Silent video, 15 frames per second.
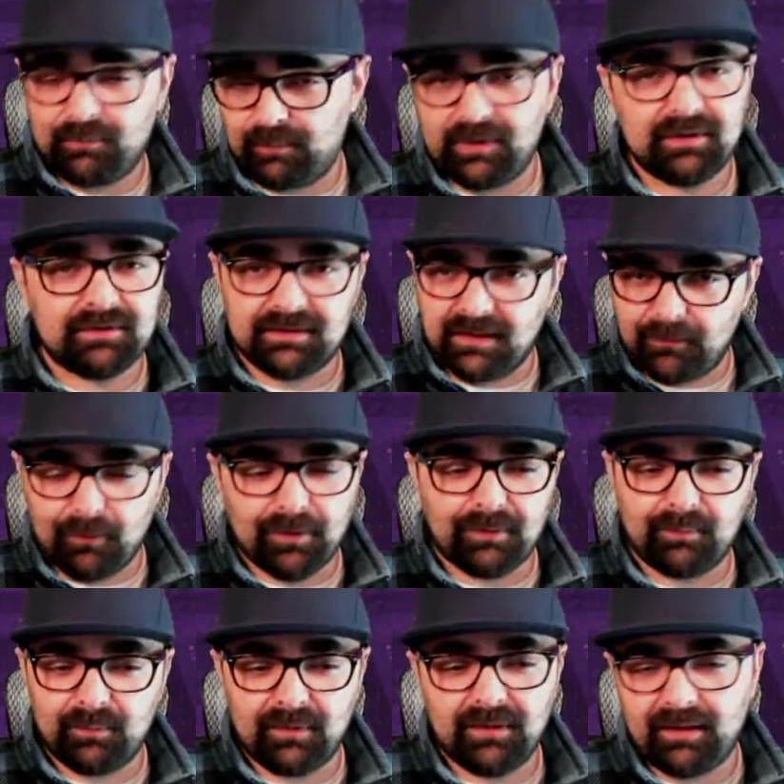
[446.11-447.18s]
because they
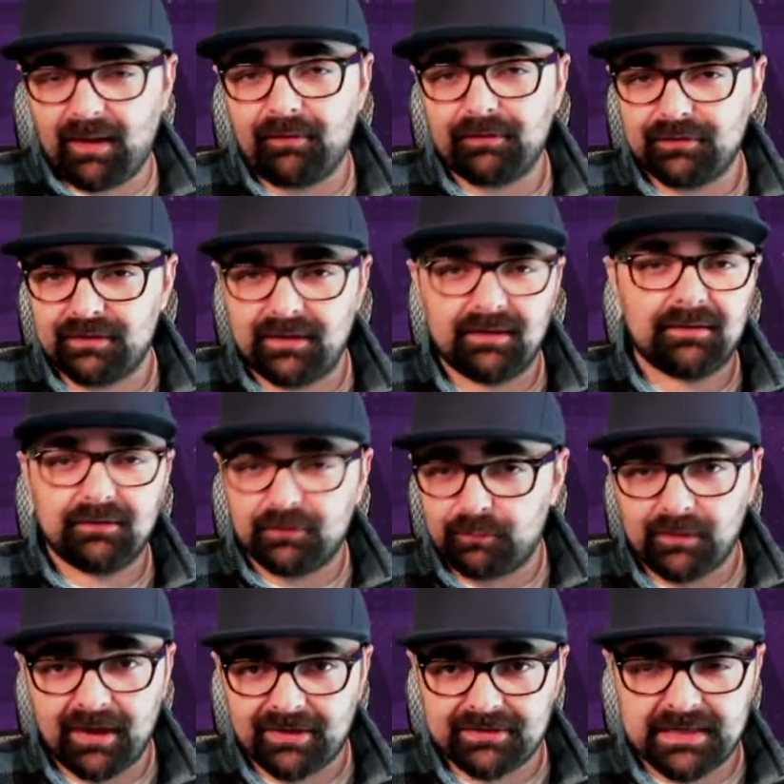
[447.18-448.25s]
want to obviously
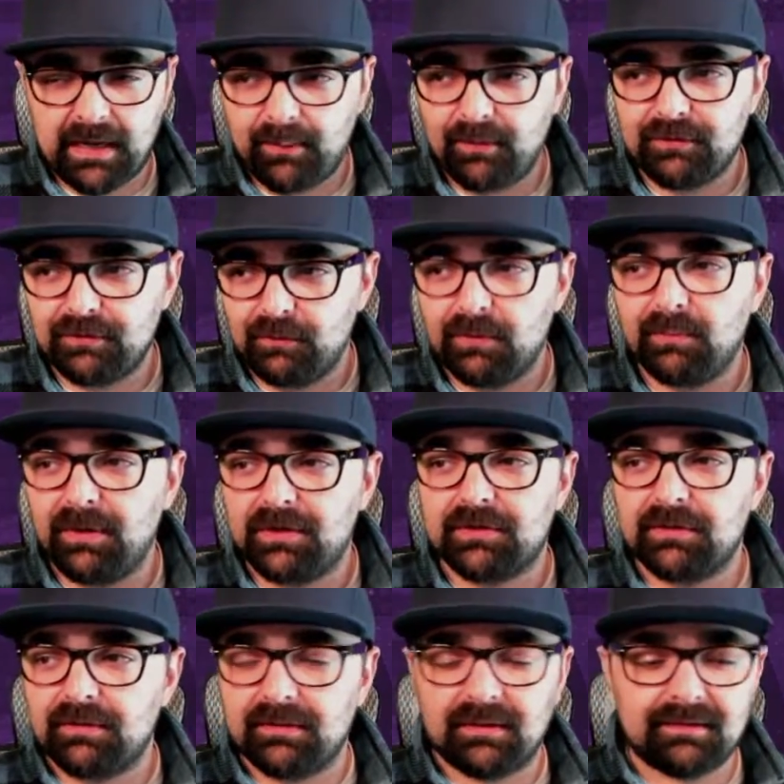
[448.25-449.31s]
splash damage. You want to make
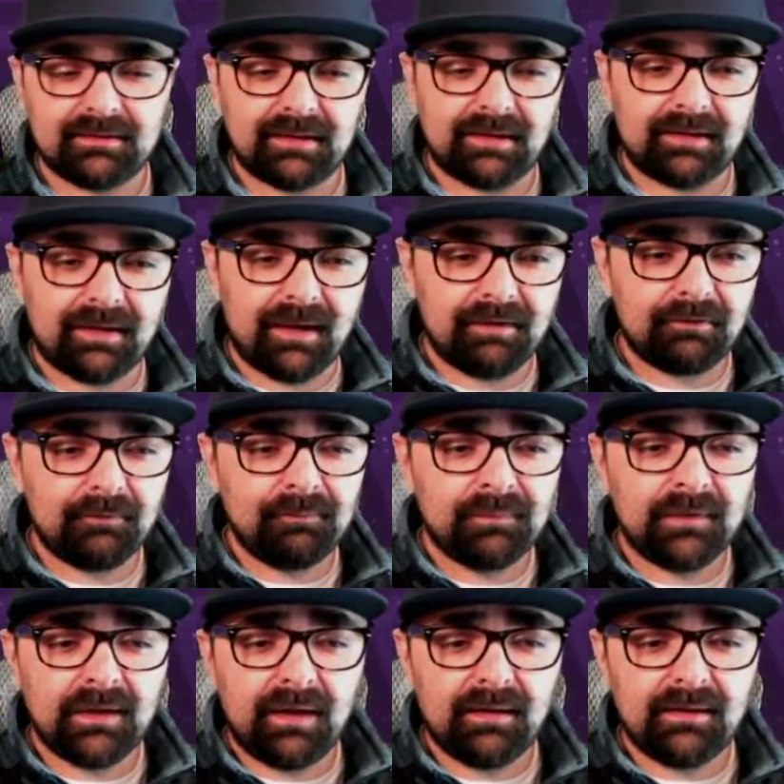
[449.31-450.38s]
sure they stay alive,
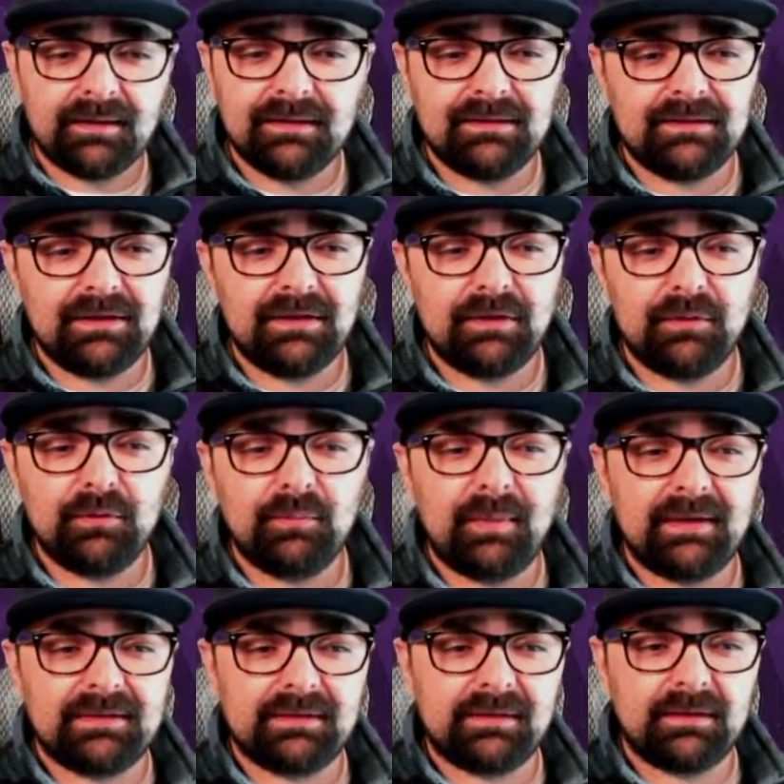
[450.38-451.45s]
and continue
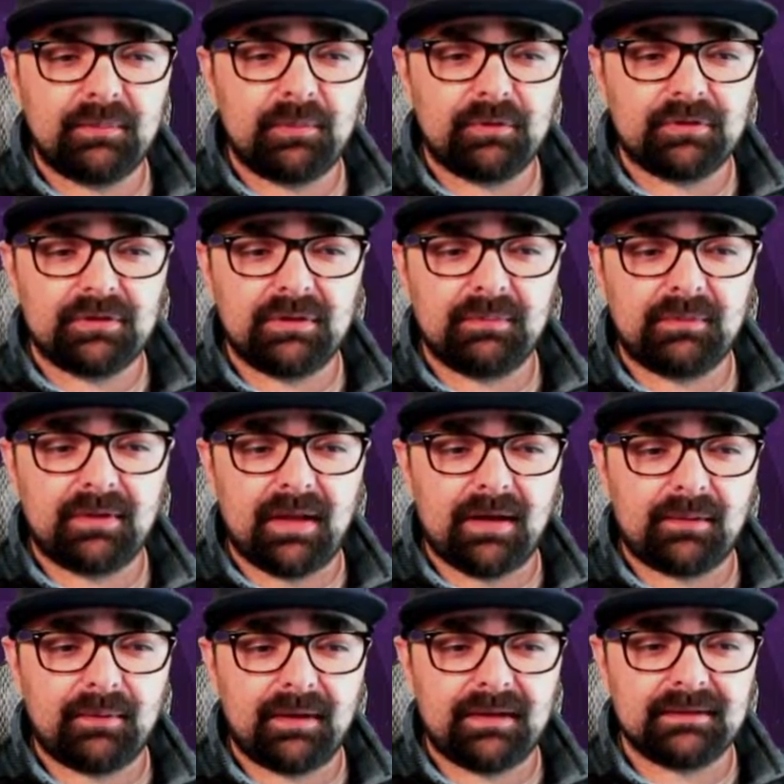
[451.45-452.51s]
basically pushing them
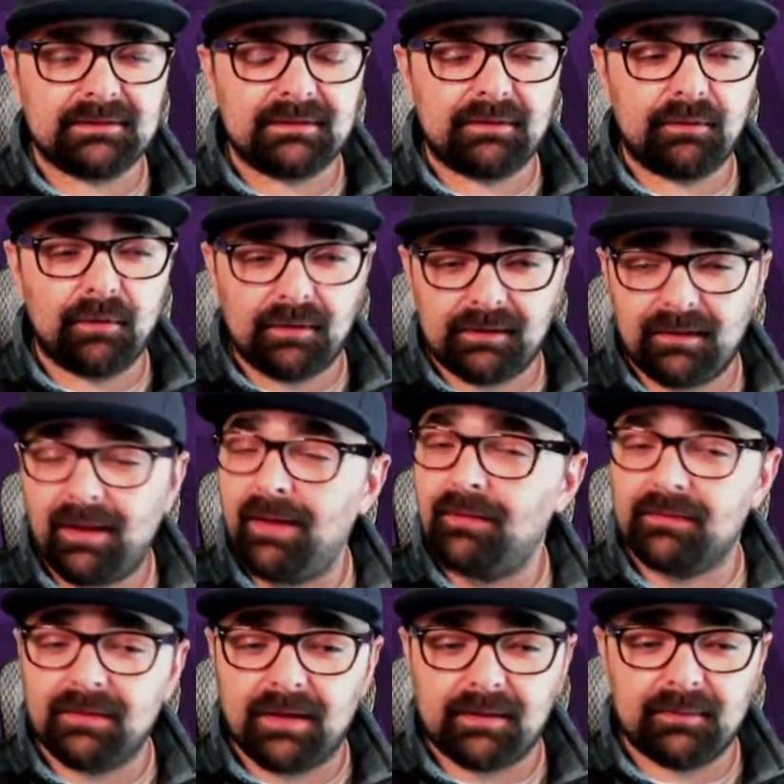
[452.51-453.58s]
clockwise or
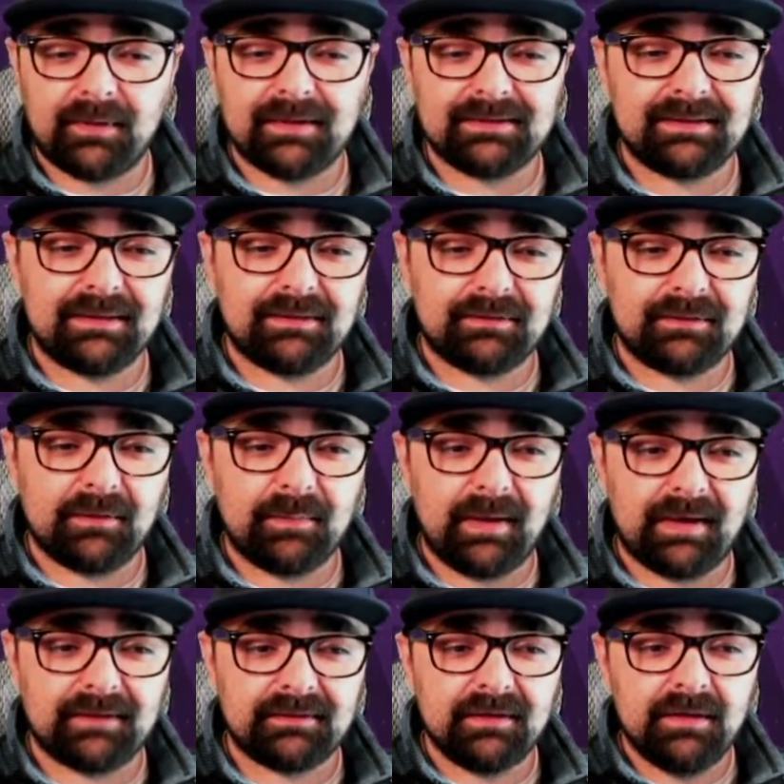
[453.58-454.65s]
counterclockwise into the
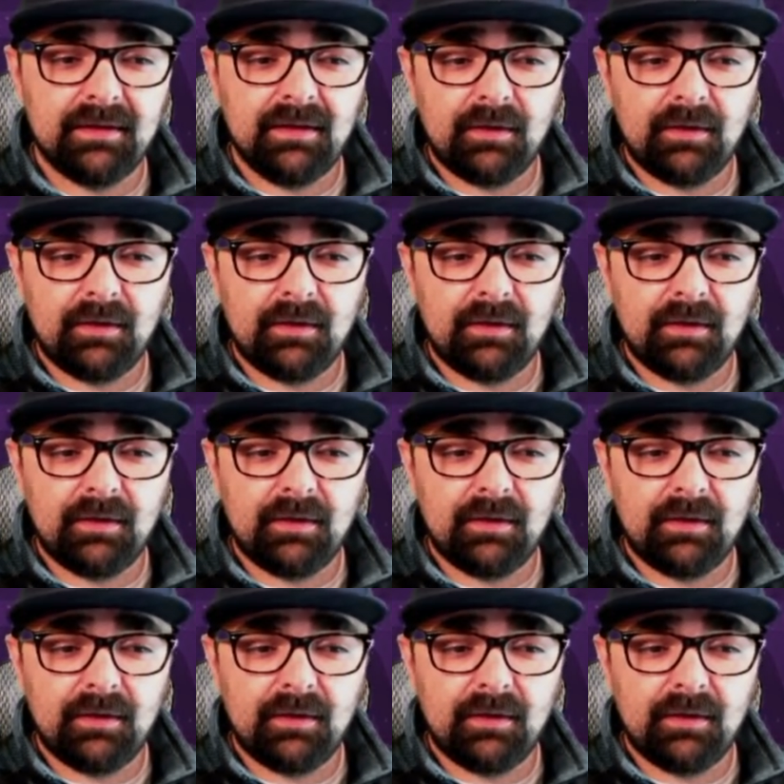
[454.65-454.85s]
base.